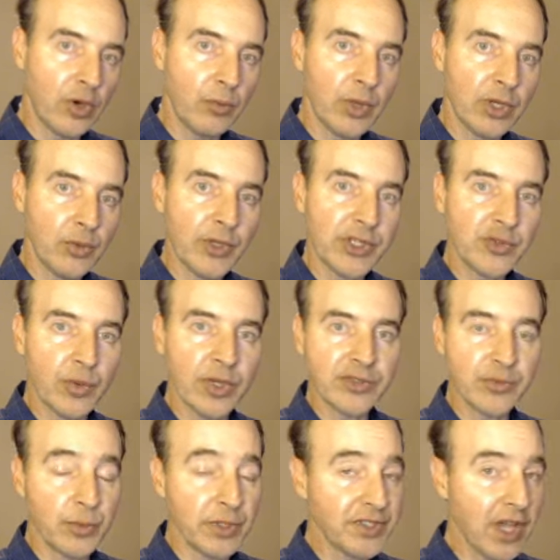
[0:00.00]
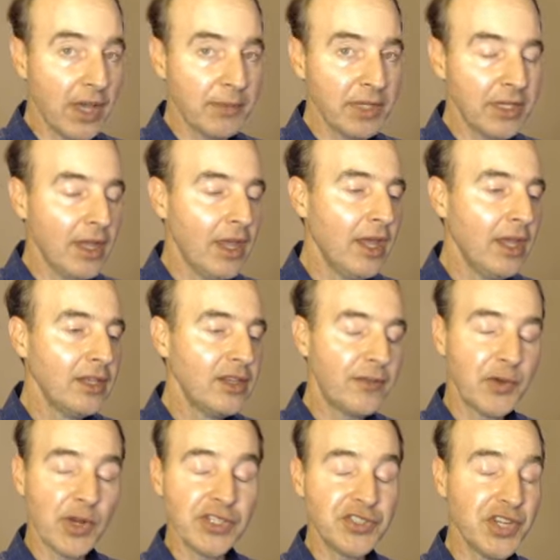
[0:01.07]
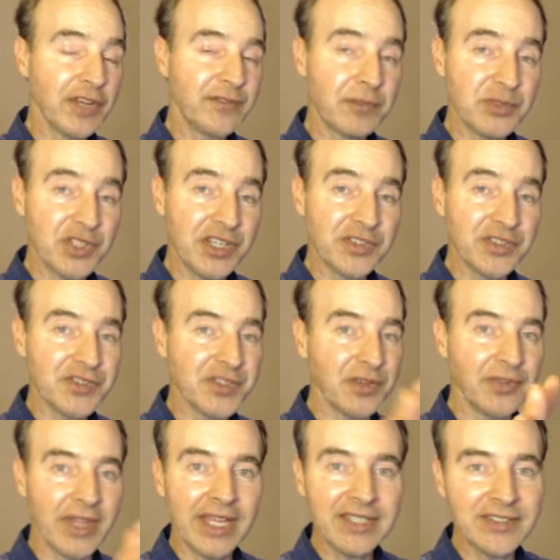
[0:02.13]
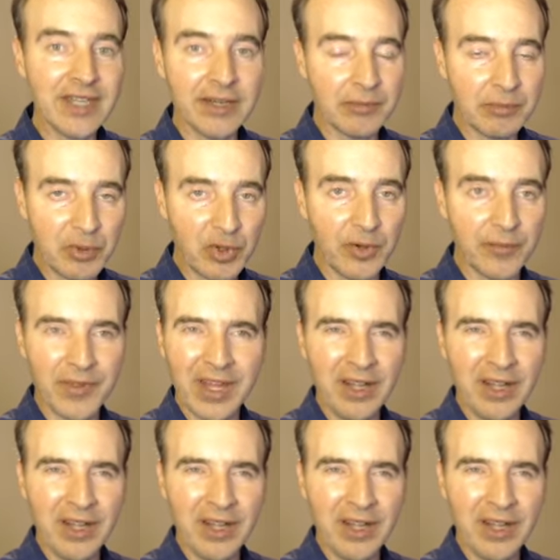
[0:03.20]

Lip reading: one who is, was, one is coming, differentiated from Jesus. So that's not even proof. I don't